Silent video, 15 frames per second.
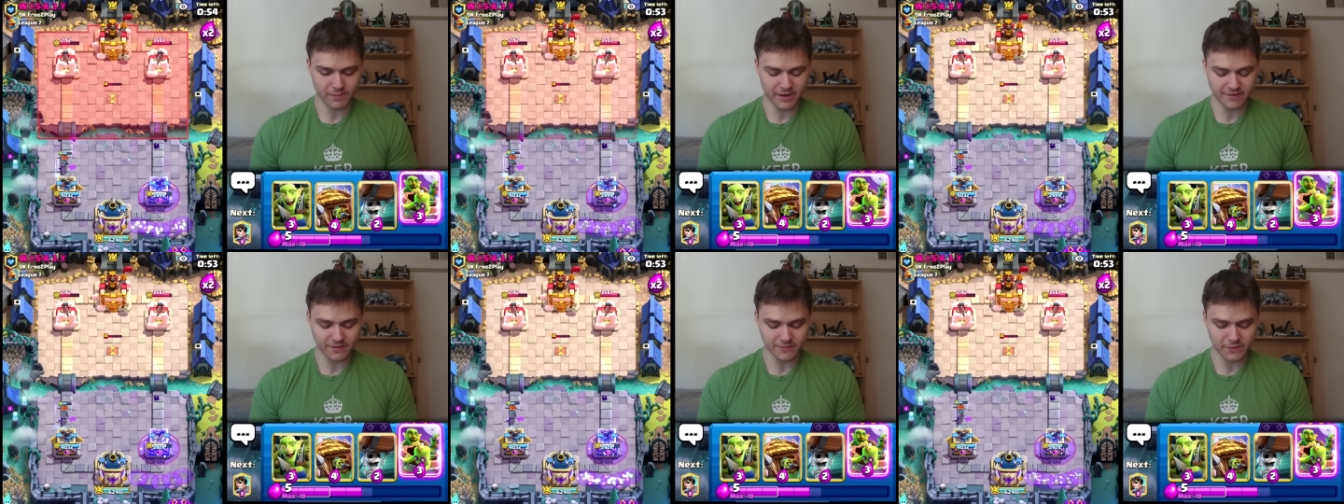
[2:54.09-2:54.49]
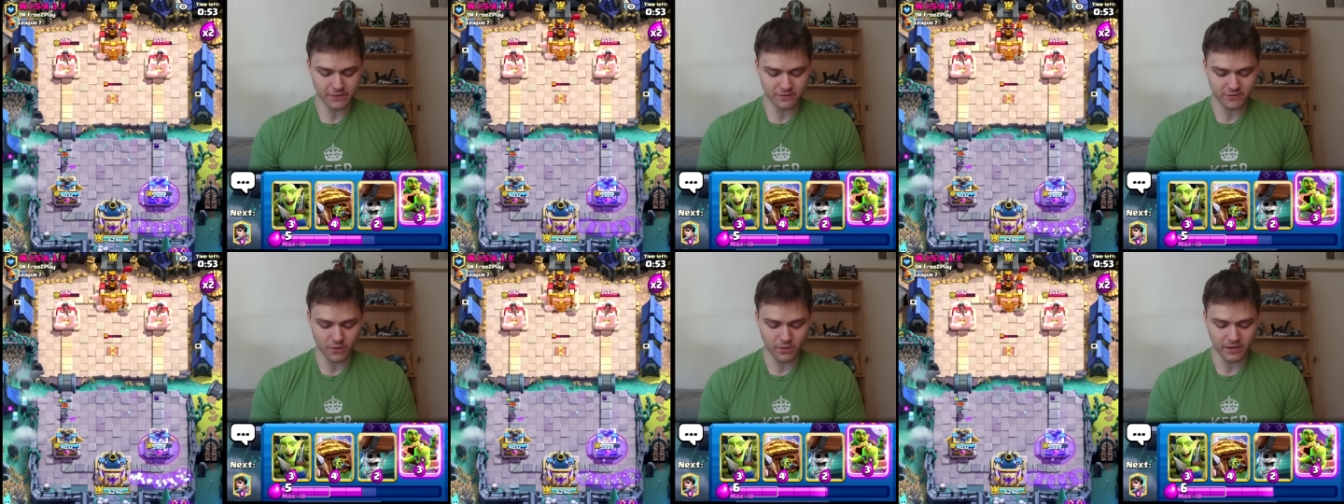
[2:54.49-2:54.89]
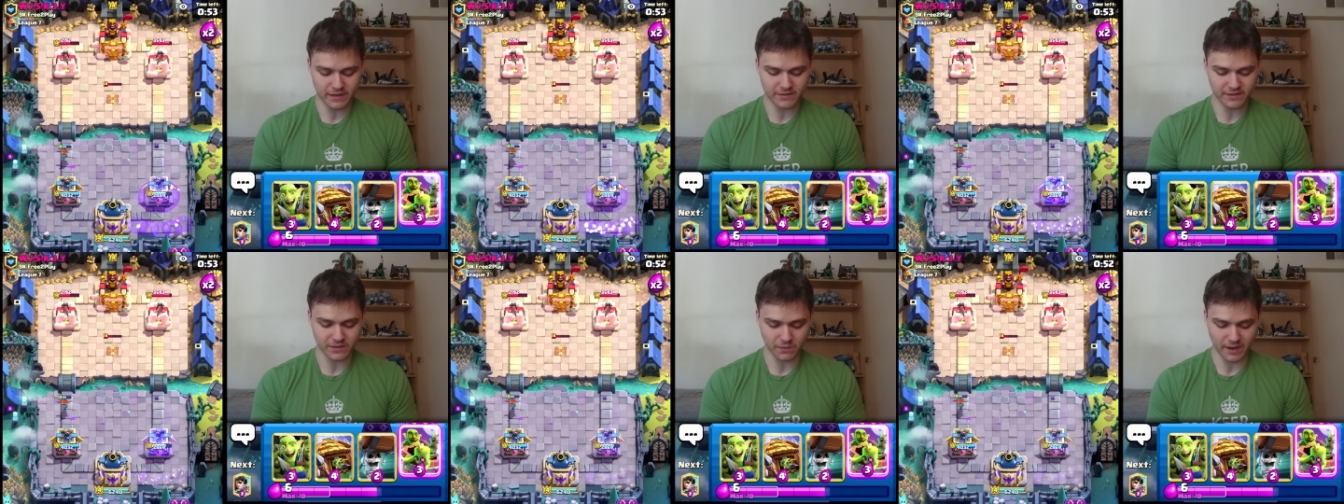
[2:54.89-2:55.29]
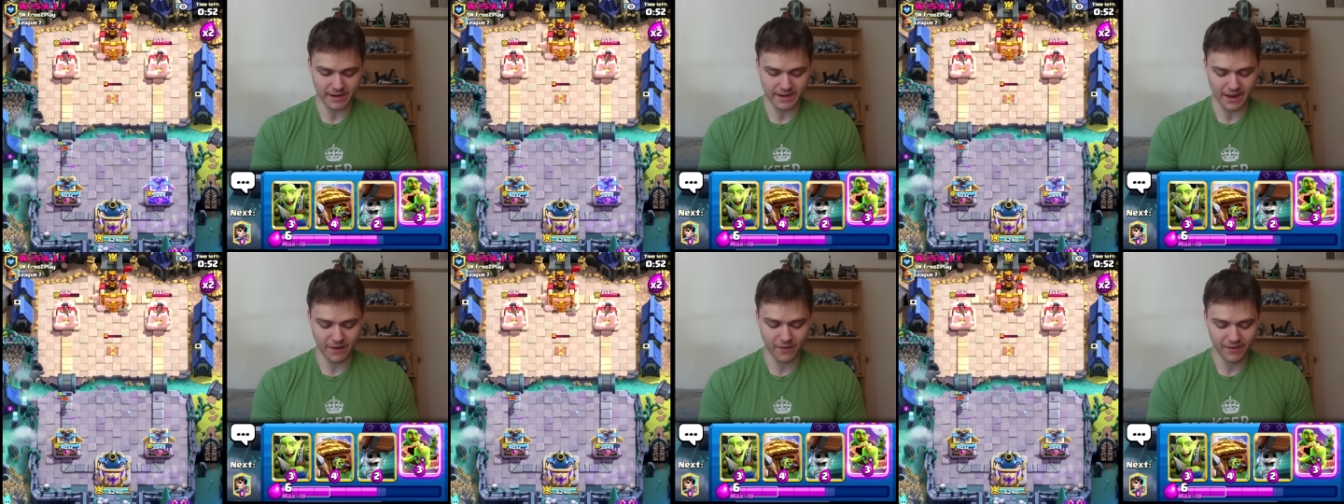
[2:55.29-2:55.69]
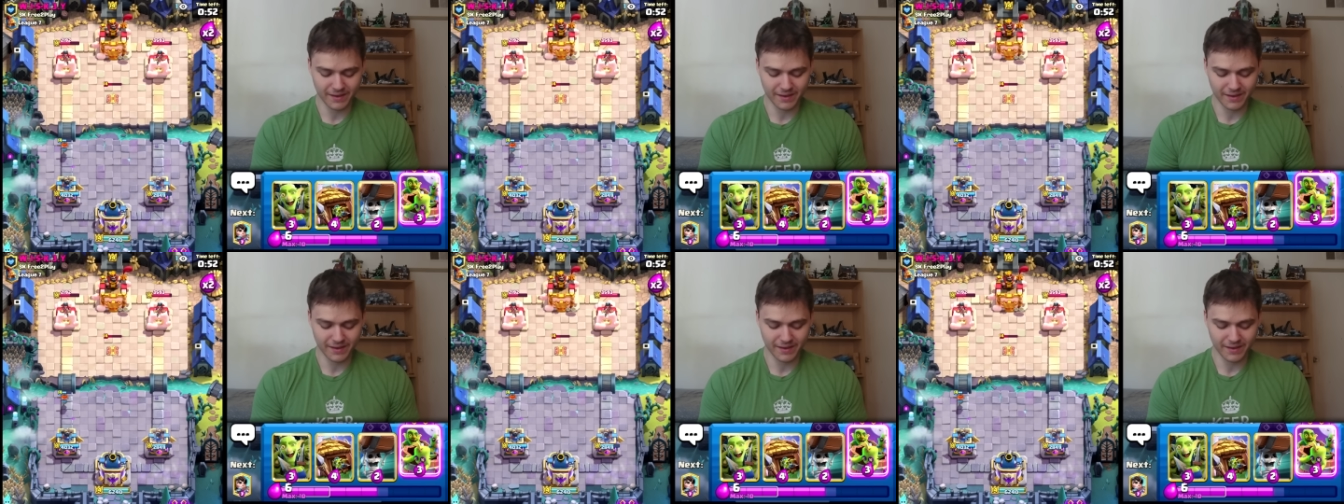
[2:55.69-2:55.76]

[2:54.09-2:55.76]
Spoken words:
but it just feels so easy right now.